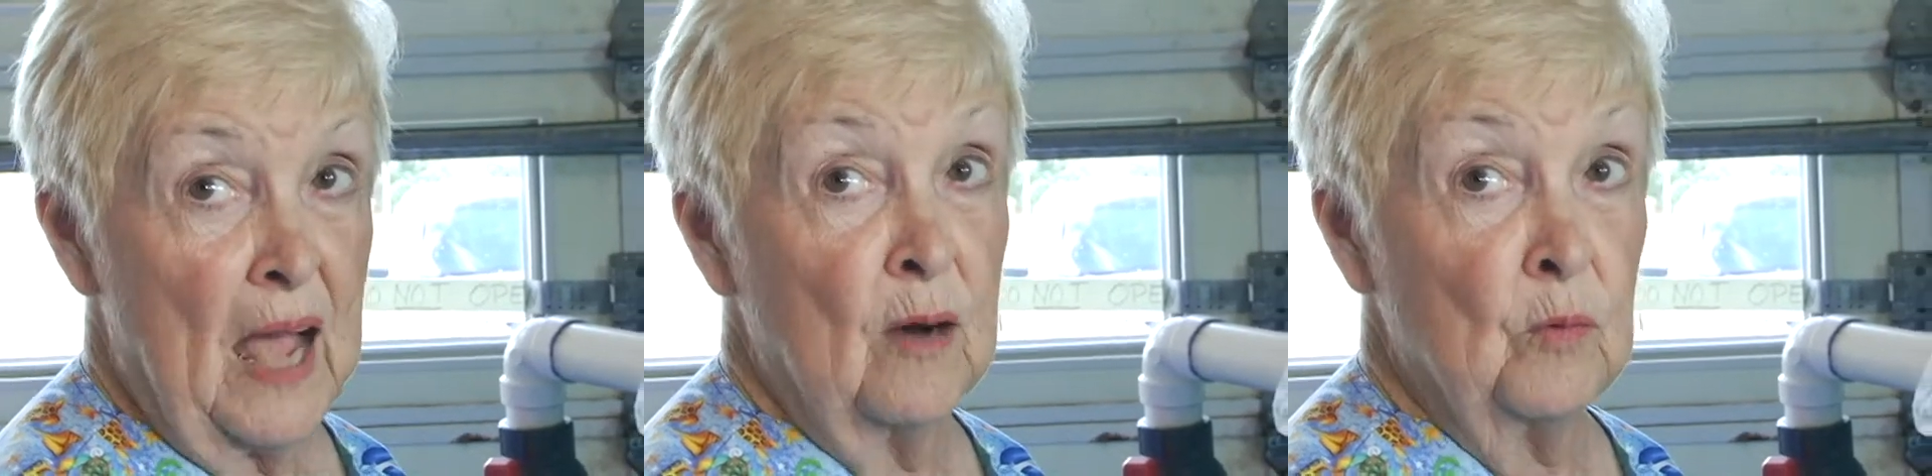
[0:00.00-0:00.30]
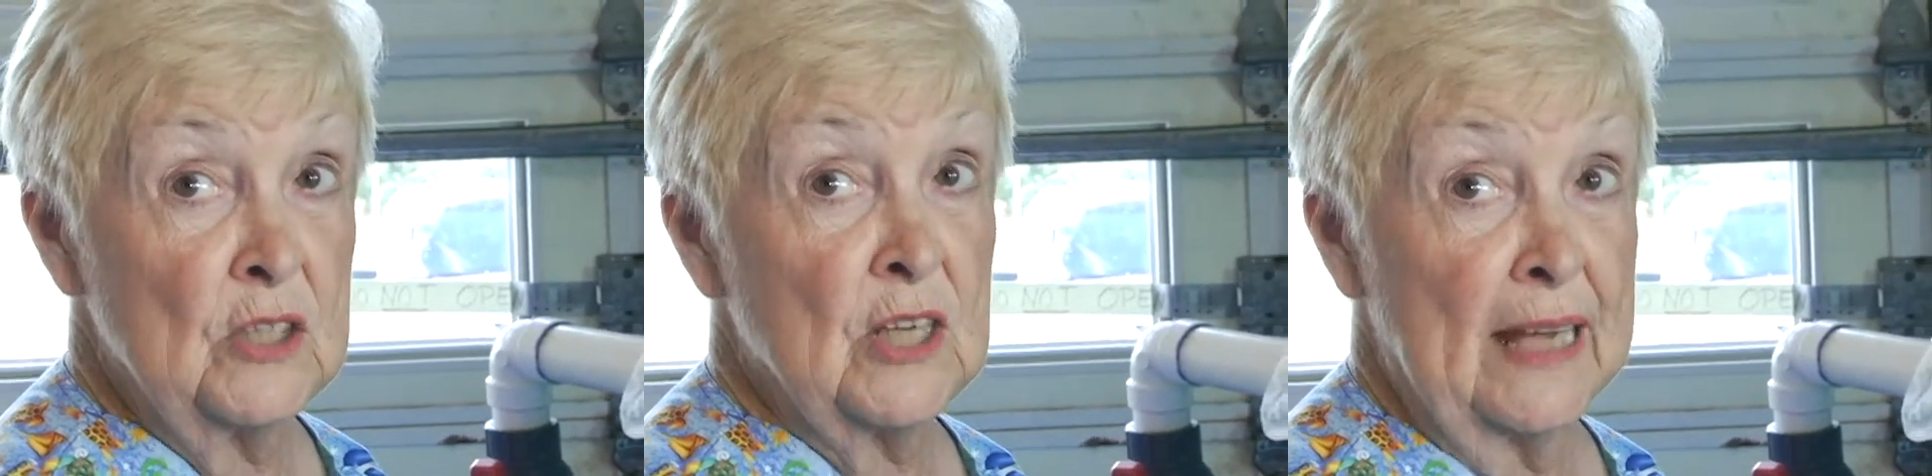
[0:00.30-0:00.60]
I
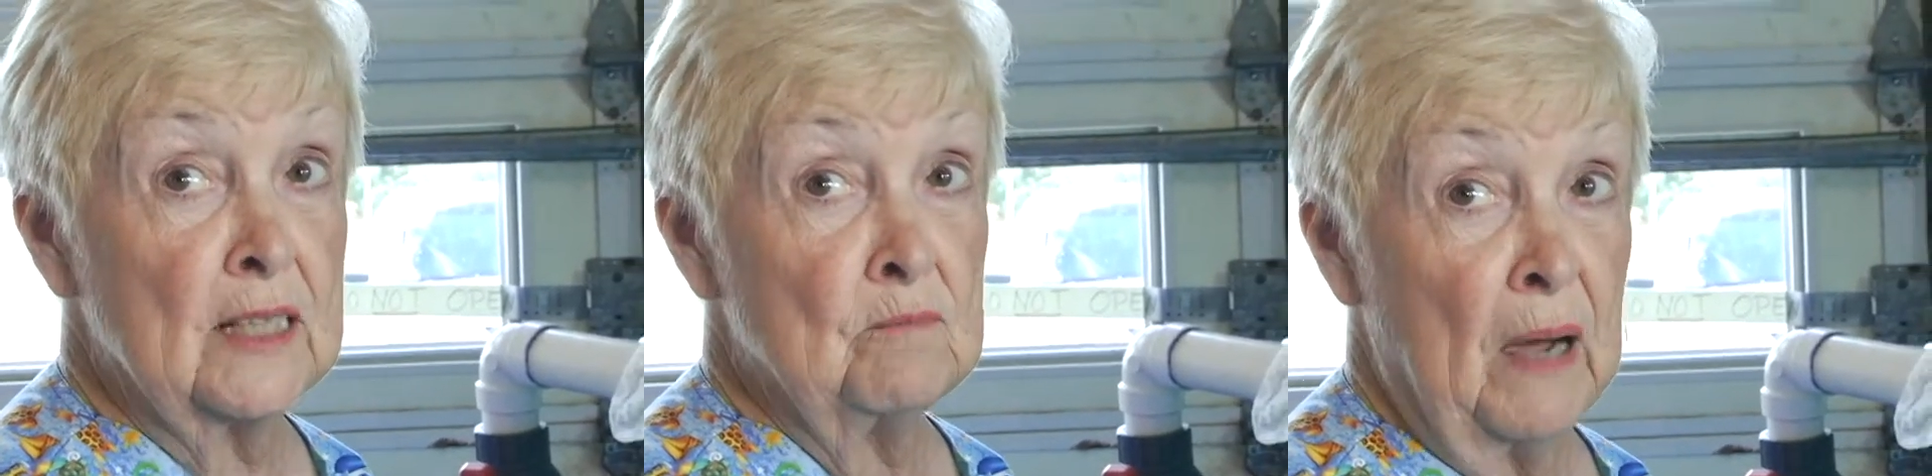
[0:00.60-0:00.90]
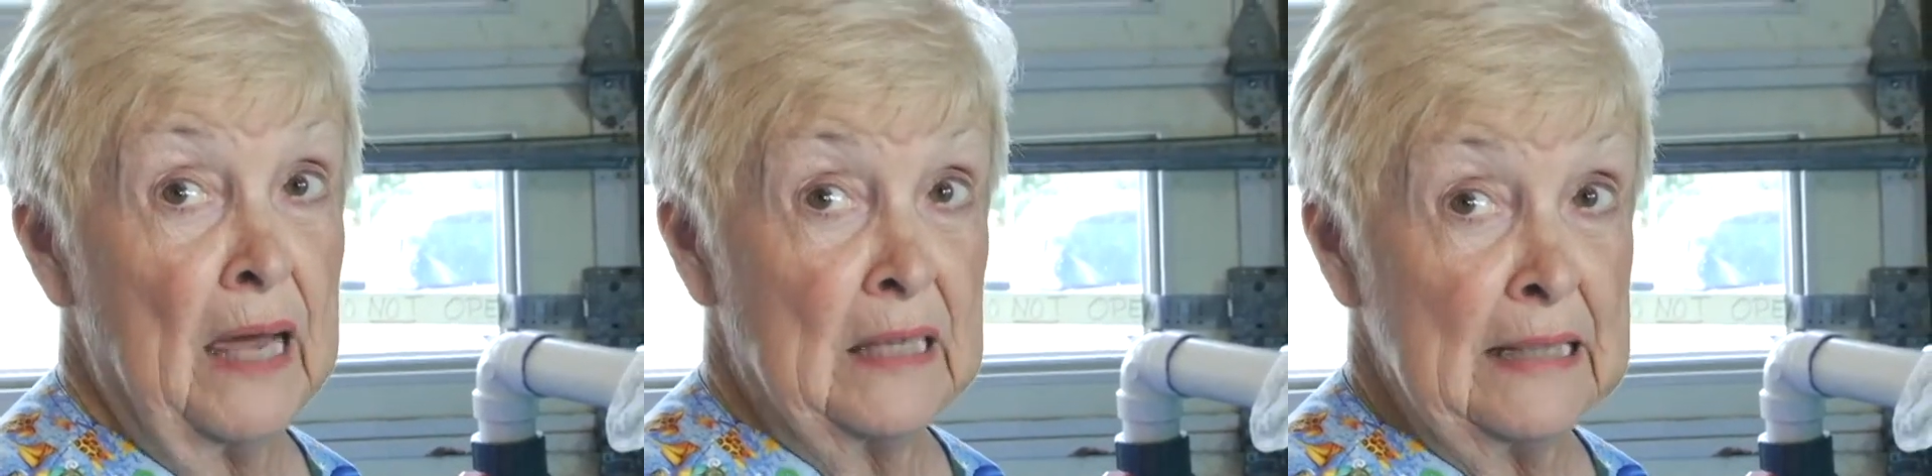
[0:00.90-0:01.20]
wish I could
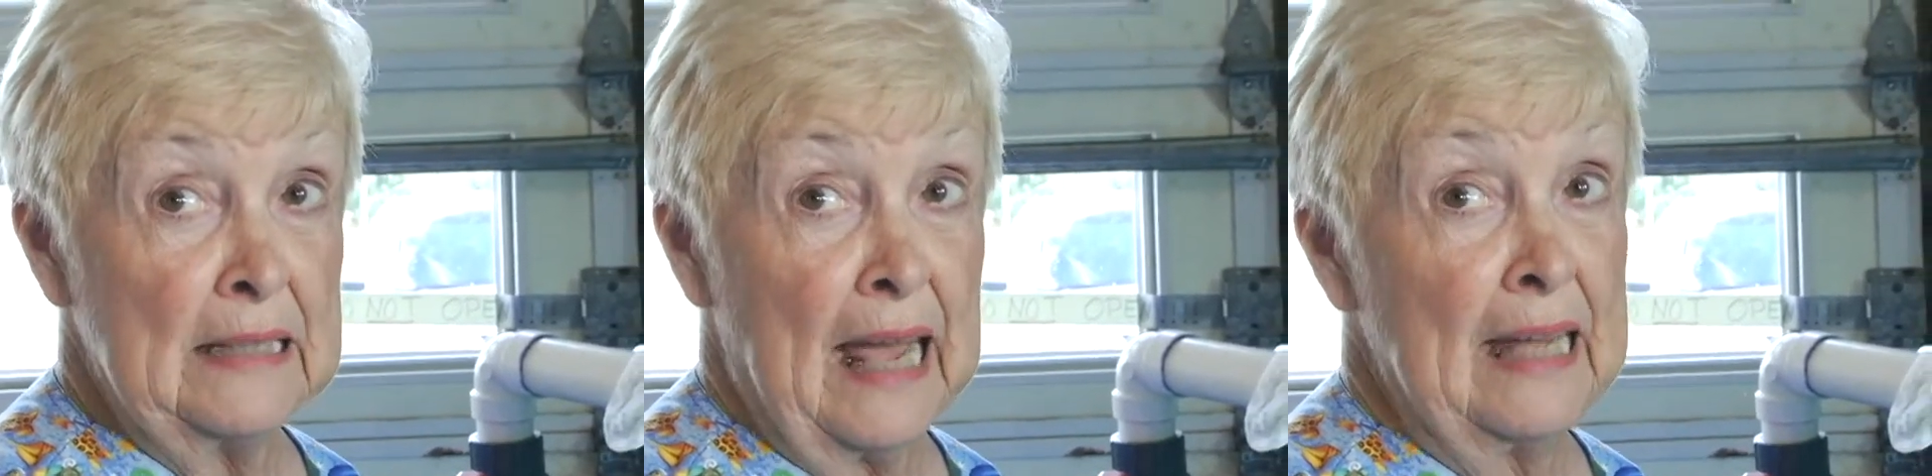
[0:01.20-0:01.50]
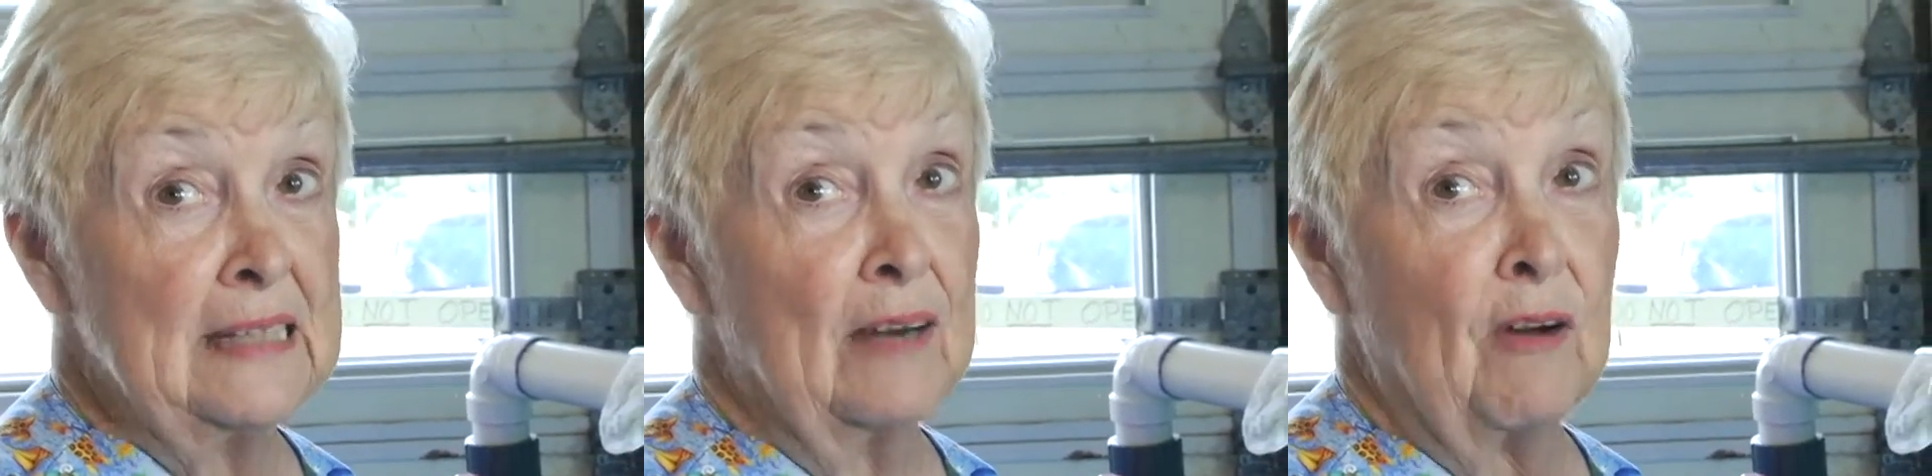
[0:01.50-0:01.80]
bottle it.
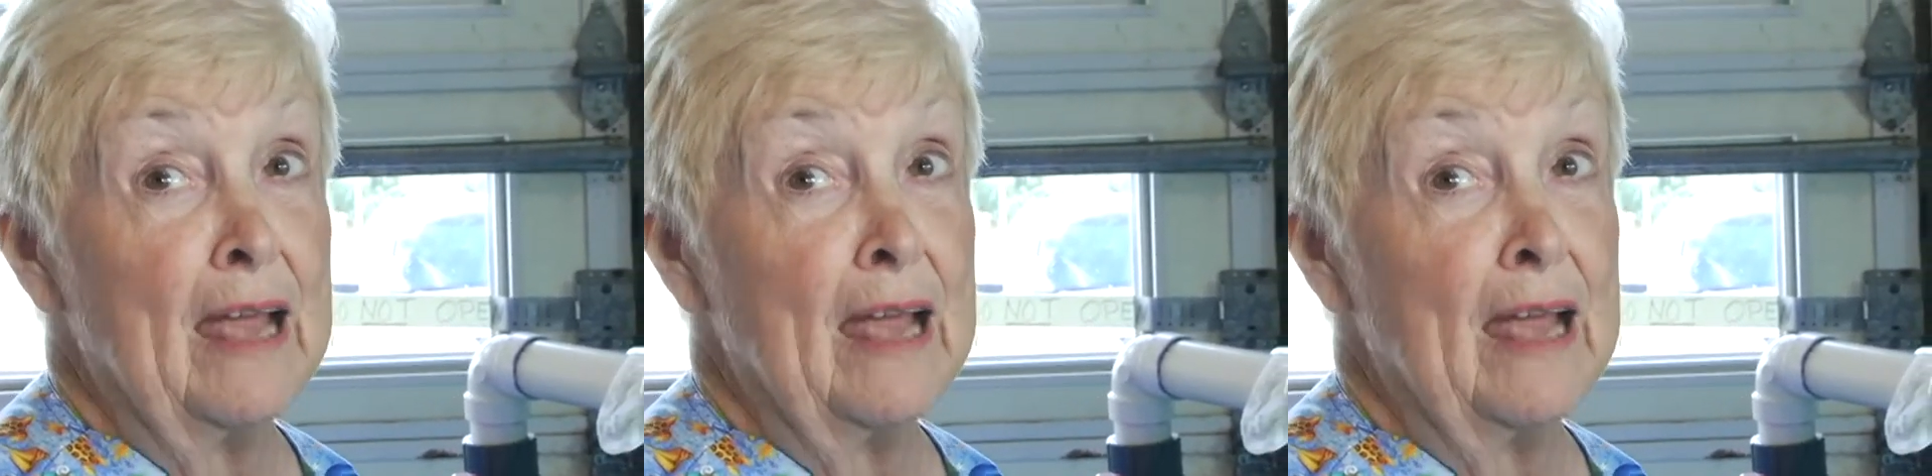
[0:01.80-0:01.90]
I'd never